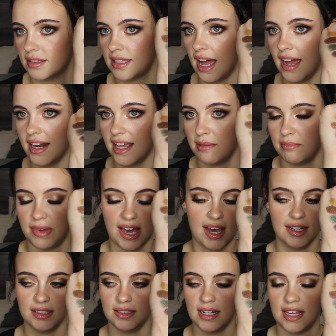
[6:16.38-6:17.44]
that
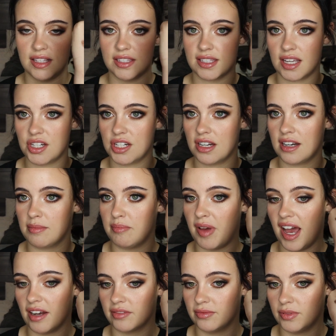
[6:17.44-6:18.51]
impact, it's such an
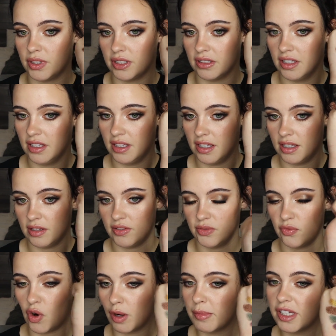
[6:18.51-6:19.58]
impactful
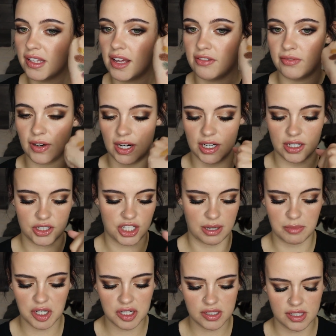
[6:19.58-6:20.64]
formula for
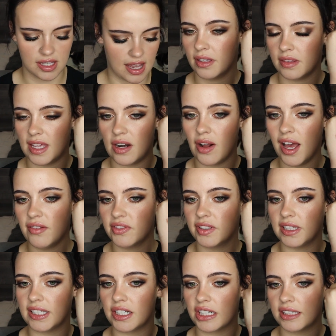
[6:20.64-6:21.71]
shimmers. They don't
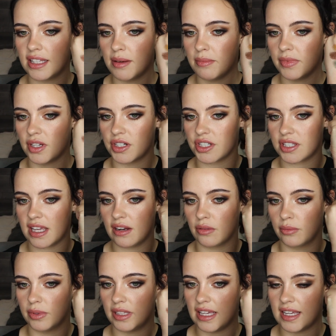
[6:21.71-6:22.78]
have glitter in them, they're just like a
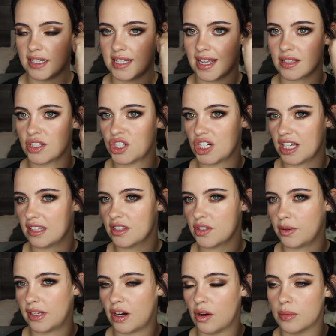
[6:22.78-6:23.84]
really intense sheen,
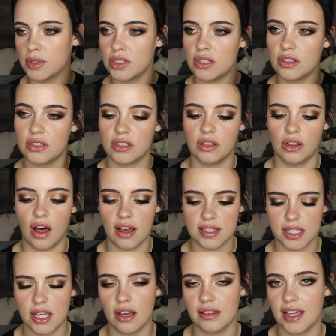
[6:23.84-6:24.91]
so it almost looks
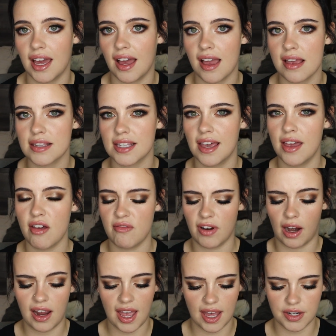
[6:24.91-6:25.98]
glossy on the eyes.
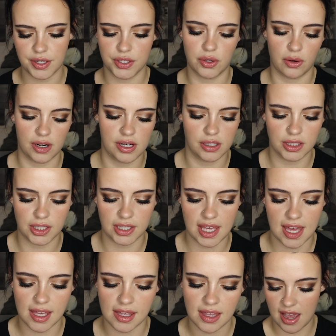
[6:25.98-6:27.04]
Very editorial
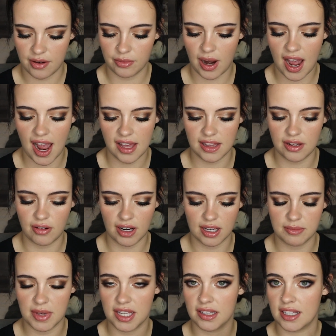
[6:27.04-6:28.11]
looking. I highly
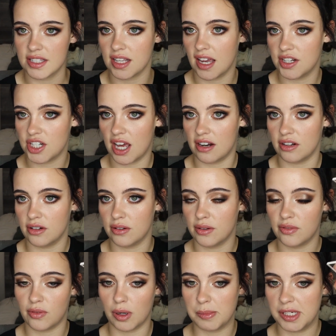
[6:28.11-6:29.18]
recommend this eyeshadow
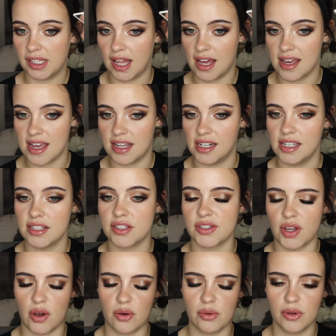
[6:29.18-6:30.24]
formula. It is
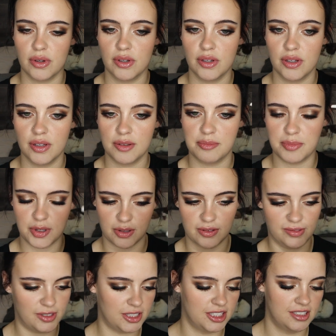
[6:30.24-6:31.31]
so
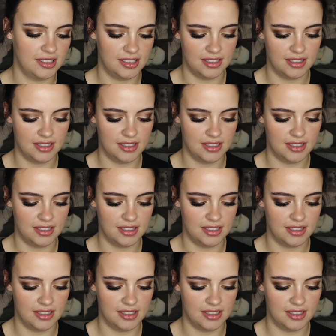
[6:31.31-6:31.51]
beautiful.